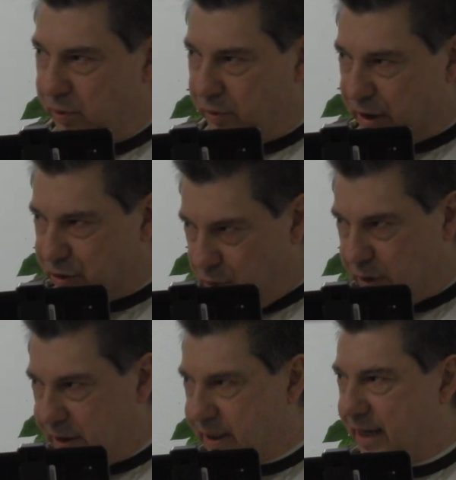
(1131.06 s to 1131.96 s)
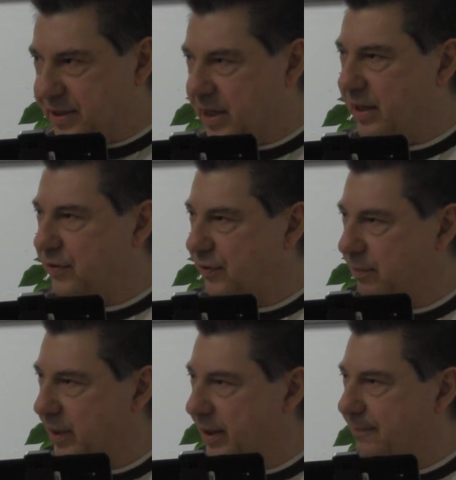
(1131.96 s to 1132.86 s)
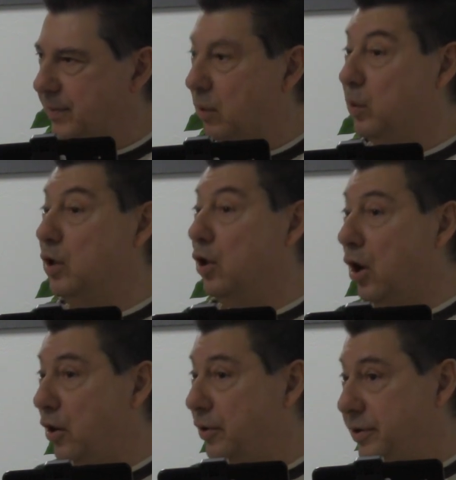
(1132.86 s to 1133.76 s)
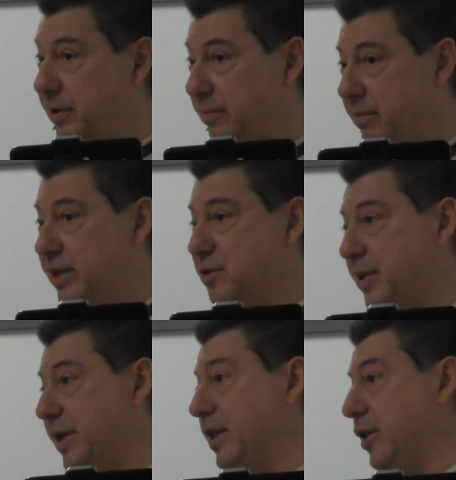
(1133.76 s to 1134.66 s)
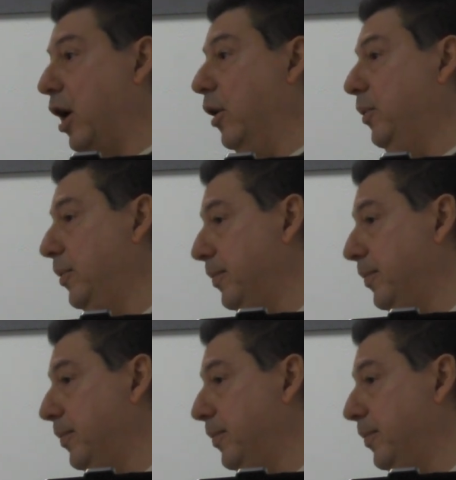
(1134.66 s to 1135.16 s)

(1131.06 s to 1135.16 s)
let's look at that sentence for a minute. We learn, means we didn't know.